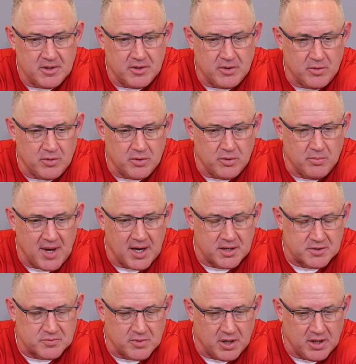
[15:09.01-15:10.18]
you might
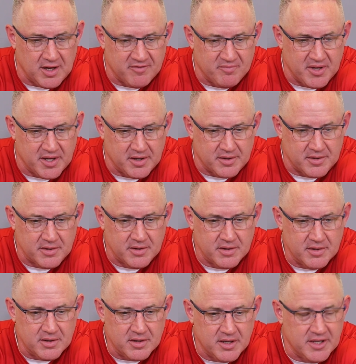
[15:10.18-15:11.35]
as well have been
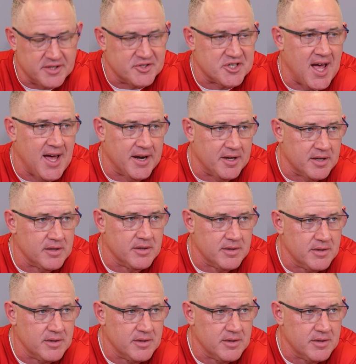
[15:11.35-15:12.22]
in China.